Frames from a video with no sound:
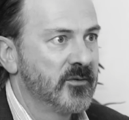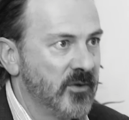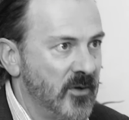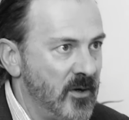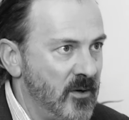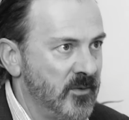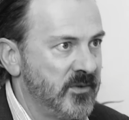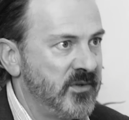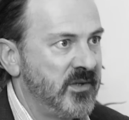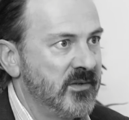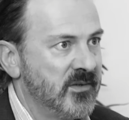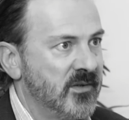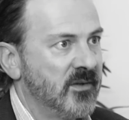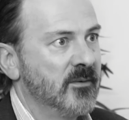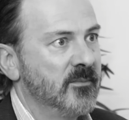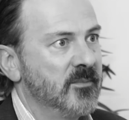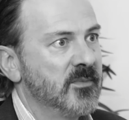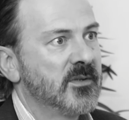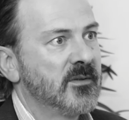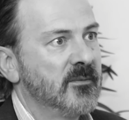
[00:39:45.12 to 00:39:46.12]
control
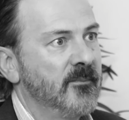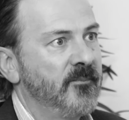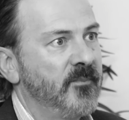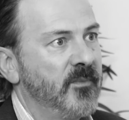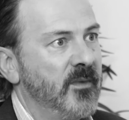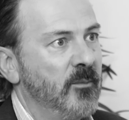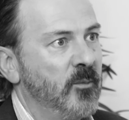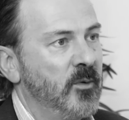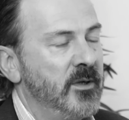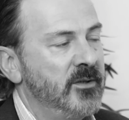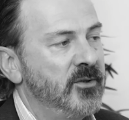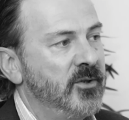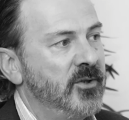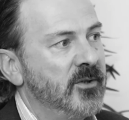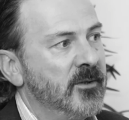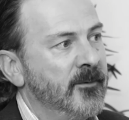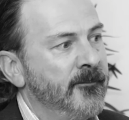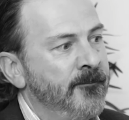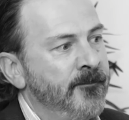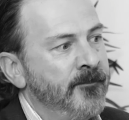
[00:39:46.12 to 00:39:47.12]
systems,
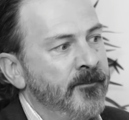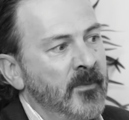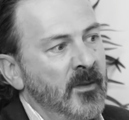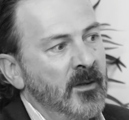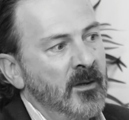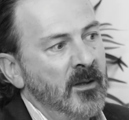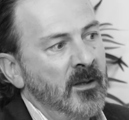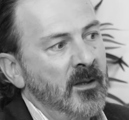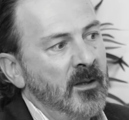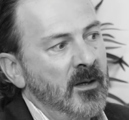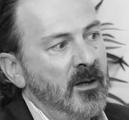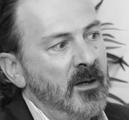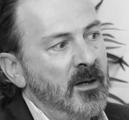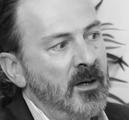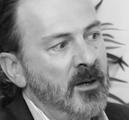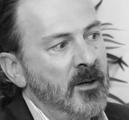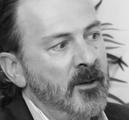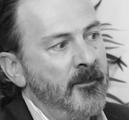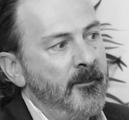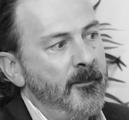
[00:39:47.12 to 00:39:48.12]
which
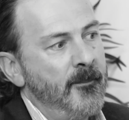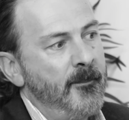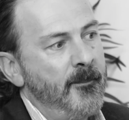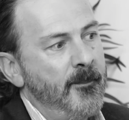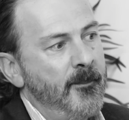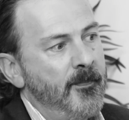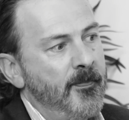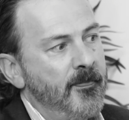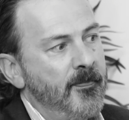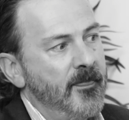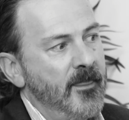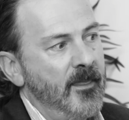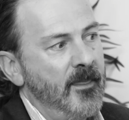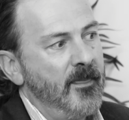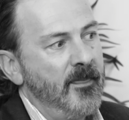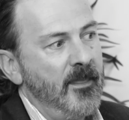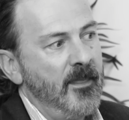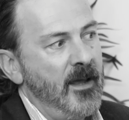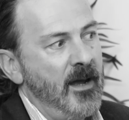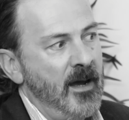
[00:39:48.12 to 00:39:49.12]
um,
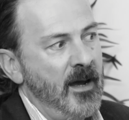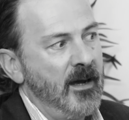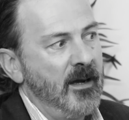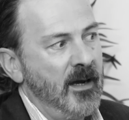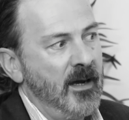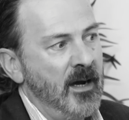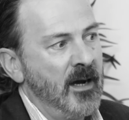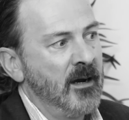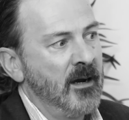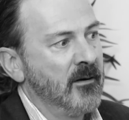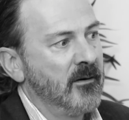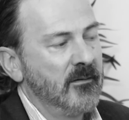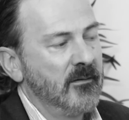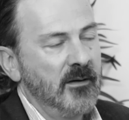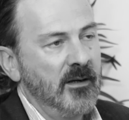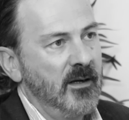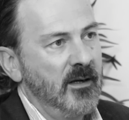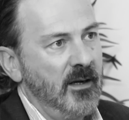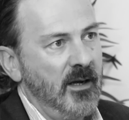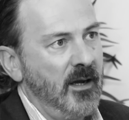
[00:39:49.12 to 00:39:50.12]
are, are,
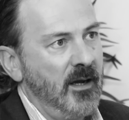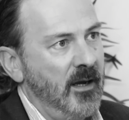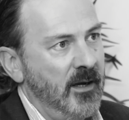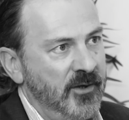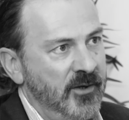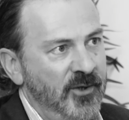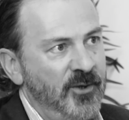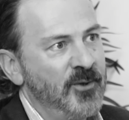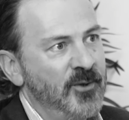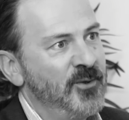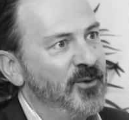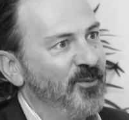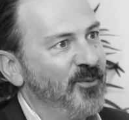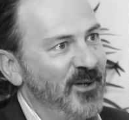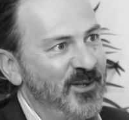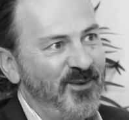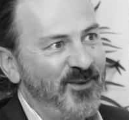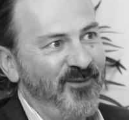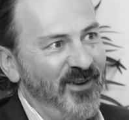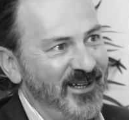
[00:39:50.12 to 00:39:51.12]
a huge
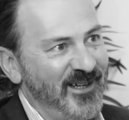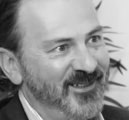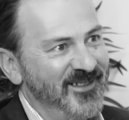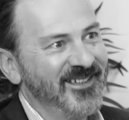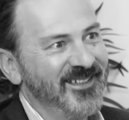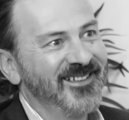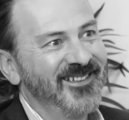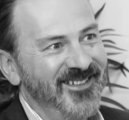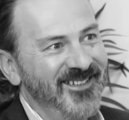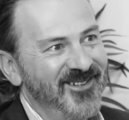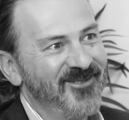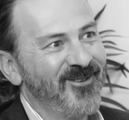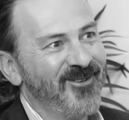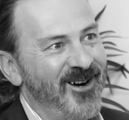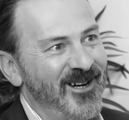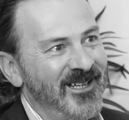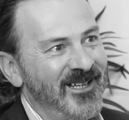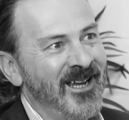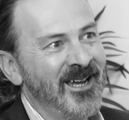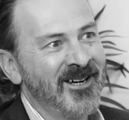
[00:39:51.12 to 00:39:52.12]
risk factor
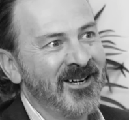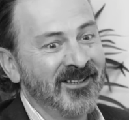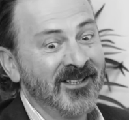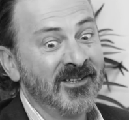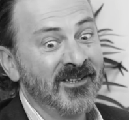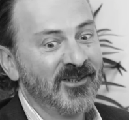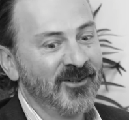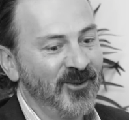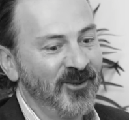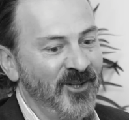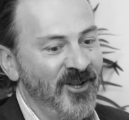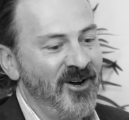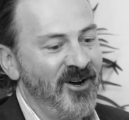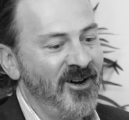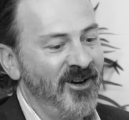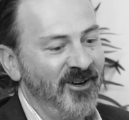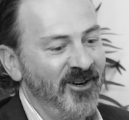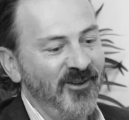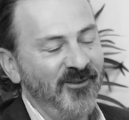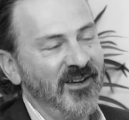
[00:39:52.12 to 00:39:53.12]
right now. And there's a
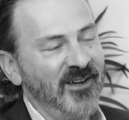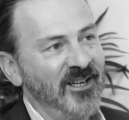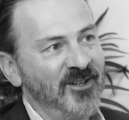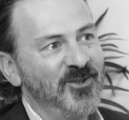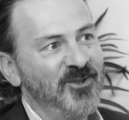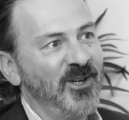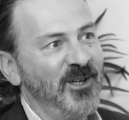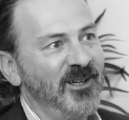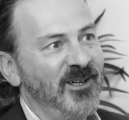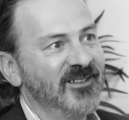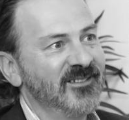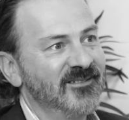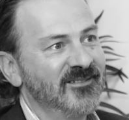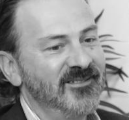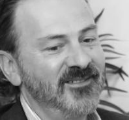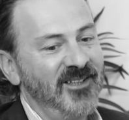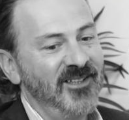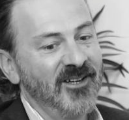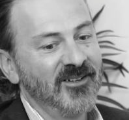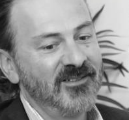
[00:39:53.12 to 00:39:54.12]
lot of energy,
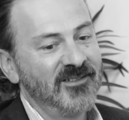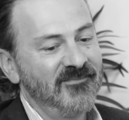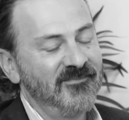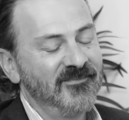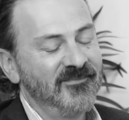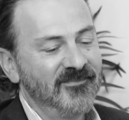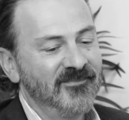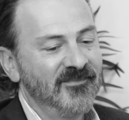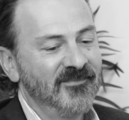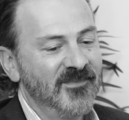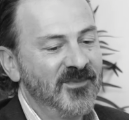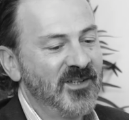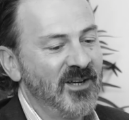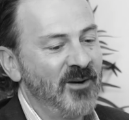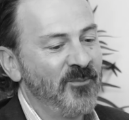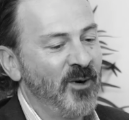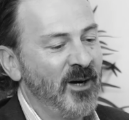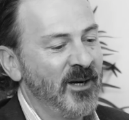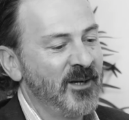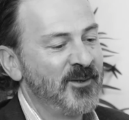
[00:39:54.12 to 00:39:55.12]
and you know, in
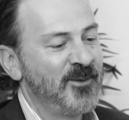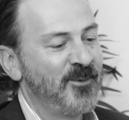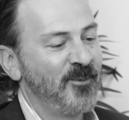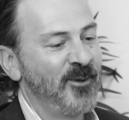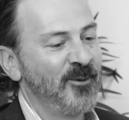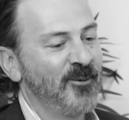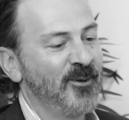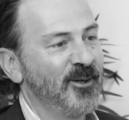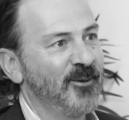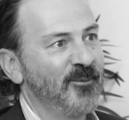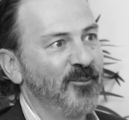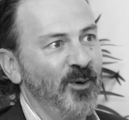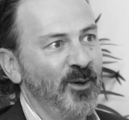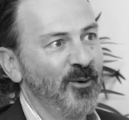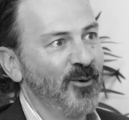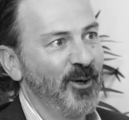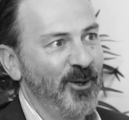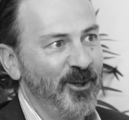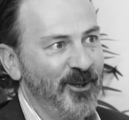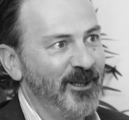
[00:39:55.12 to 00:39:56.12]
some ways, we were
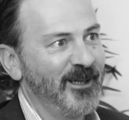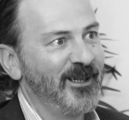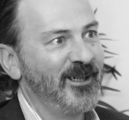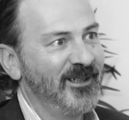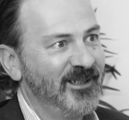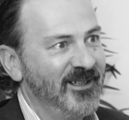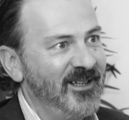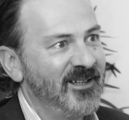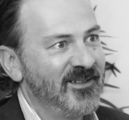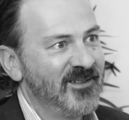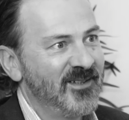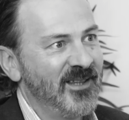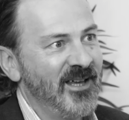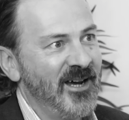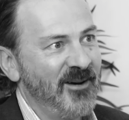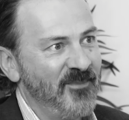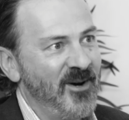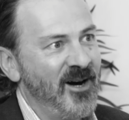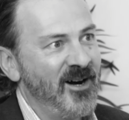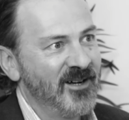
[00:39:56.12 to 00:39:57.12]
we were early into
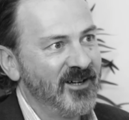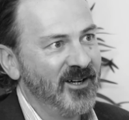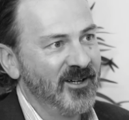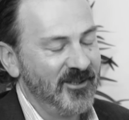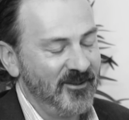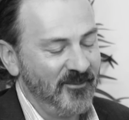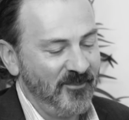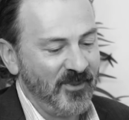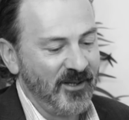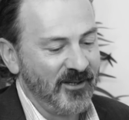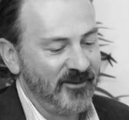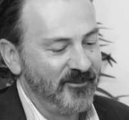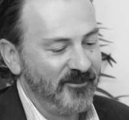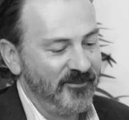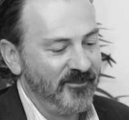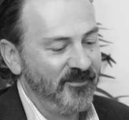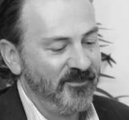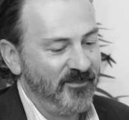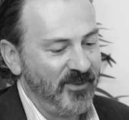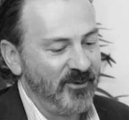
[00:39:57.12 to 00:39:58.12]
that market, but
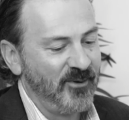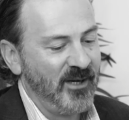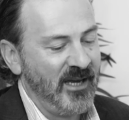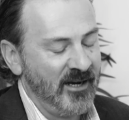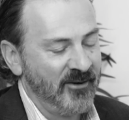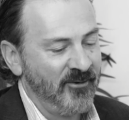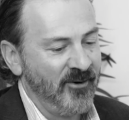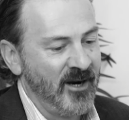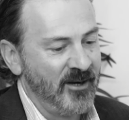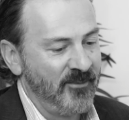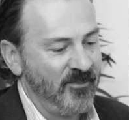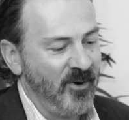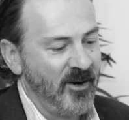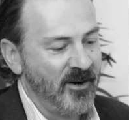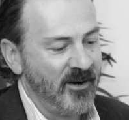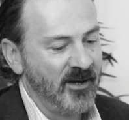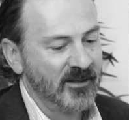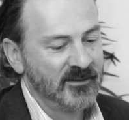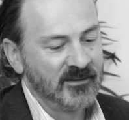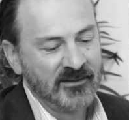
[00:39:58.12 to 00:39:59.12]
but we had great
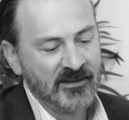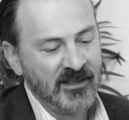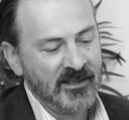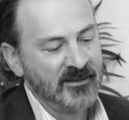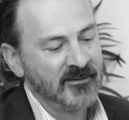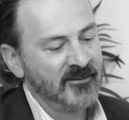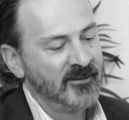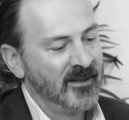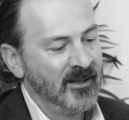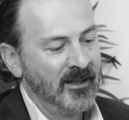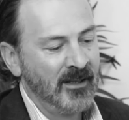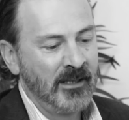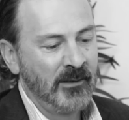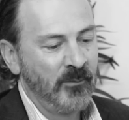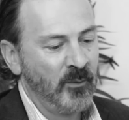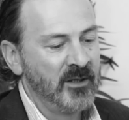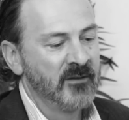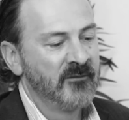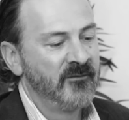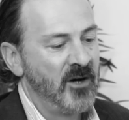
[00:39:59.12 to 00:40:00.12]
product, and then
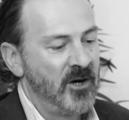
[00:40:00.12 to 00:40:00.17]
we